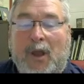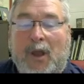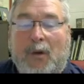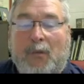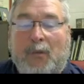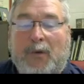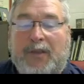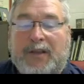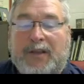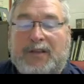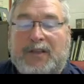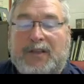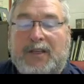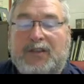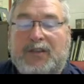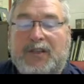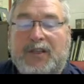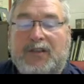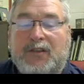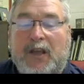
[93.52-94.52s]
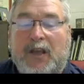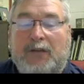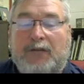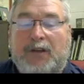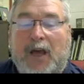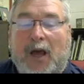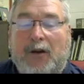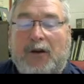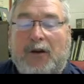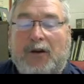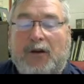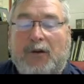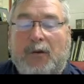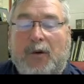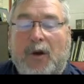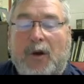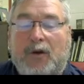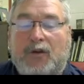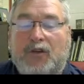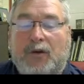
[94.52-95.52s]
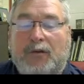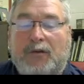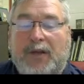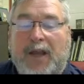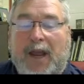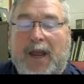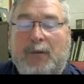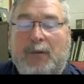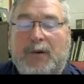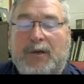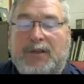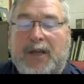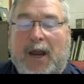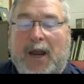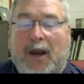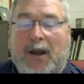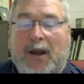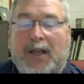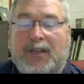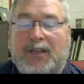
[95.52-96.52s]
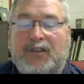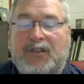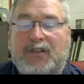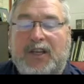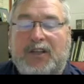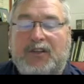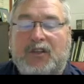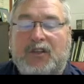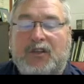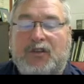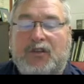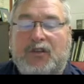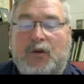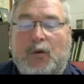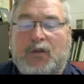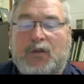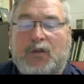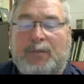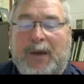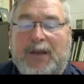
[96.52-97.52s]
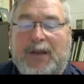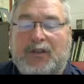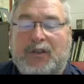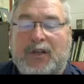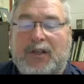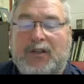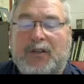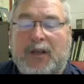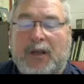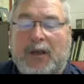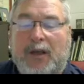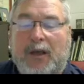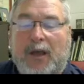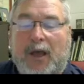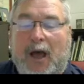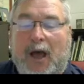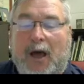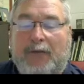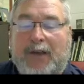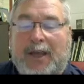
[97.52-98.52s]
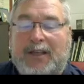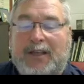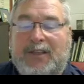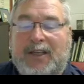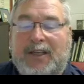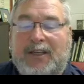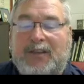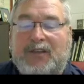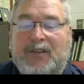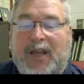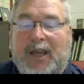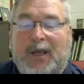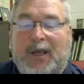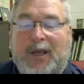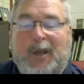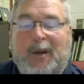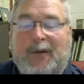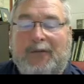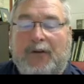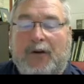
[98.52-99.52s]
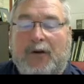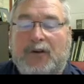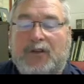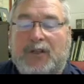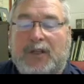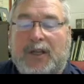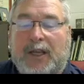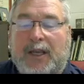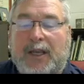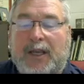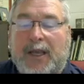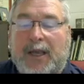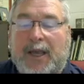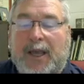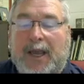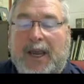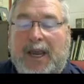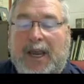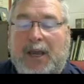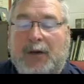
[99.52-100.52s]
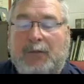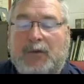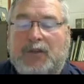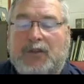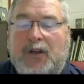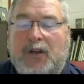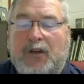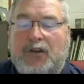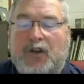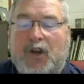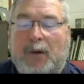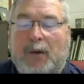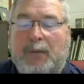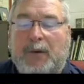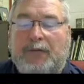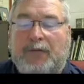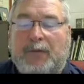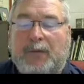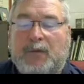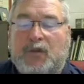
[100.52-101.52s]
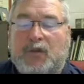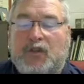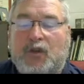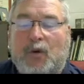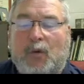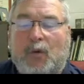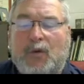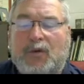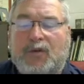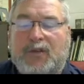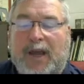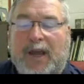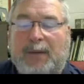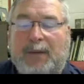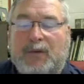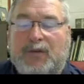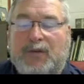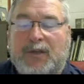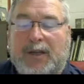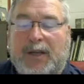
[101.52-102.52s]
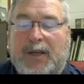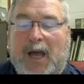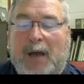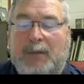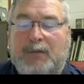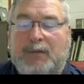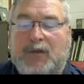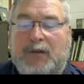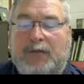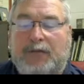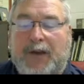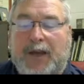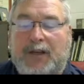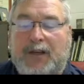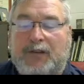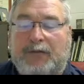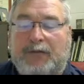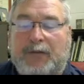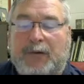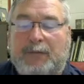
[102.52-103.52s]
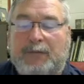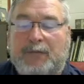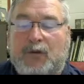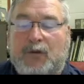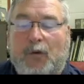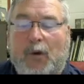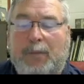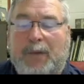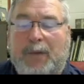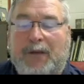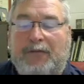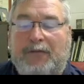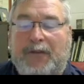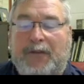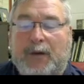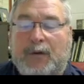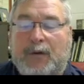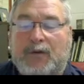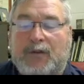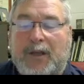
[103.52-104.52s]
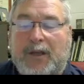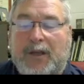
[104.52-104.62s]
With the assistance of Dr. Crozier, now retired extension soil specialist of NC State University, it was determined from soil samples and observation from soybean fields